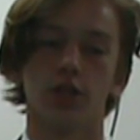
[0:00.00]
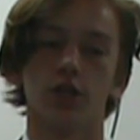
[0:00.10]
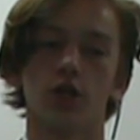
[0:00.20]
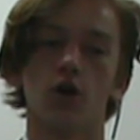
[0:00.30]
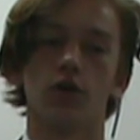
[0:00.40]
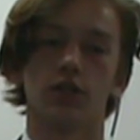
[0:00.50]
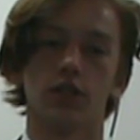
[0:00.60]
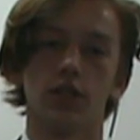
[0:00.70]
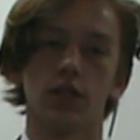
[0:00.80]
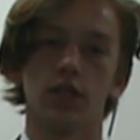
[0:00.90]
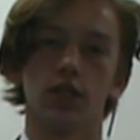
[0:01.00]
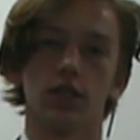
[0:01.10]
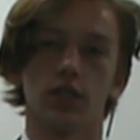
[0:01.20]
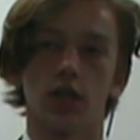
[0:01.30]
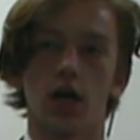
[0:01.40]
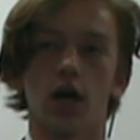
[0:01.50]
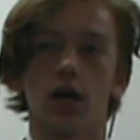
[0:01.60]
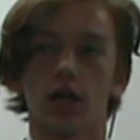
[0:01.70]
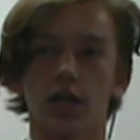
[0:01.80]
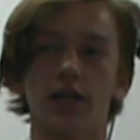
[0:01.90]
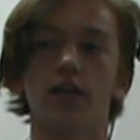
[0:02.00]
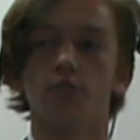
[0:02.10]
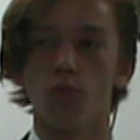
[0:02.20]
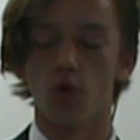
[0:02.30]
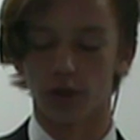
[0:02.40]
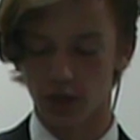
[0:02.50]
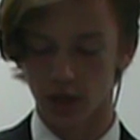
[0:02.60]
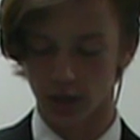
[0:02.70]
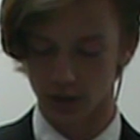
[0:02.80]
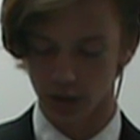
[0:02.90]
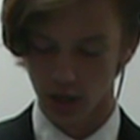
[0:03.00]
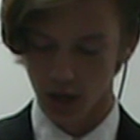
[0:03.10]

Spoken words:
they're going to need to get more things.